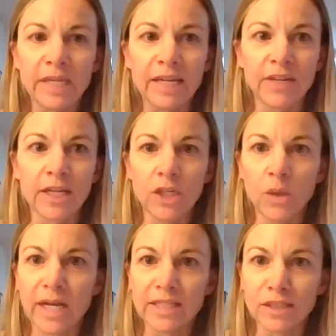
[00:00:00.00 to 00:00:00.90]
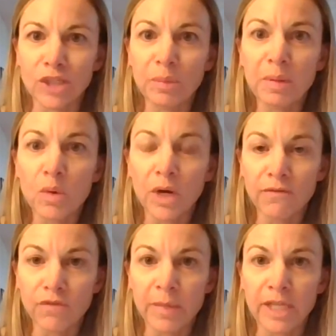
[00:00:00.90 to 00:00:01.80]
giving you guys a little bit more
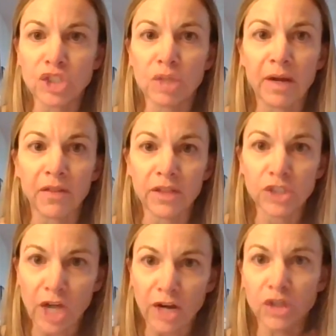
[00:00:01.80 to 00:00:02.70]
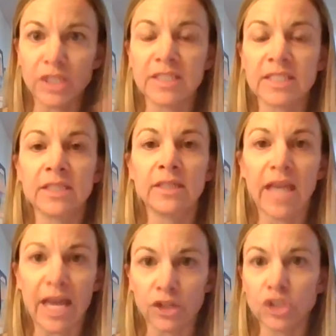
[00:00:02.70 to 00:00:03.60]
information about chakras,
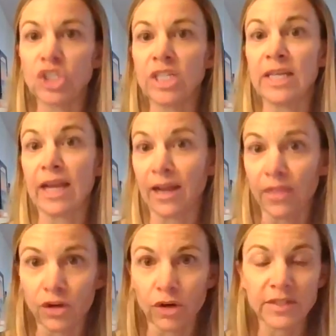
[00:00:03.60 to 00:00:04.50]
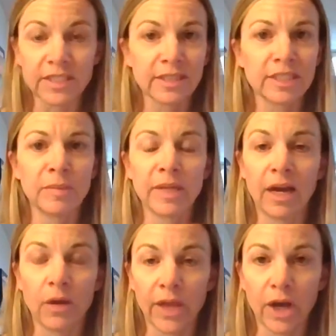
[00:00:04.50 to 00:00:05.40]
energy, and the nervous system and
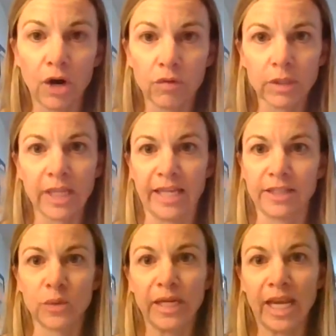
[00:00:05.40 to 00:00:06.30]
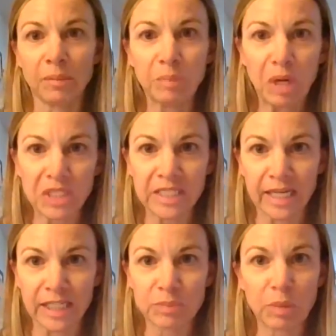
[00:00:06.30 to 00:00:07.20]
how they all relate. So again, part
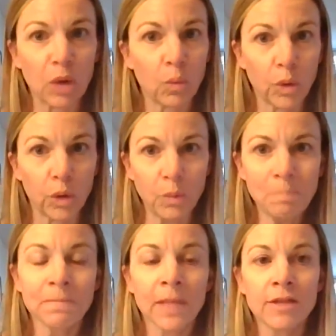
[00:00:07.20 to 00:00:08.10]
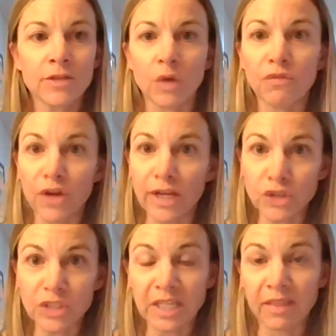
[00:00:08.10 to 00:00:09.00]
science, part woo. So if you're
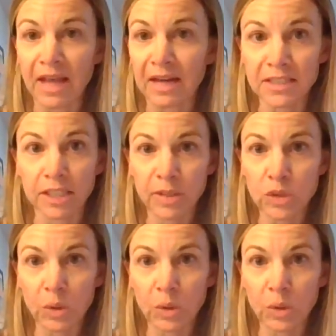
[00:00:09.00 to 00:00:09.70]
interested in that, it's going to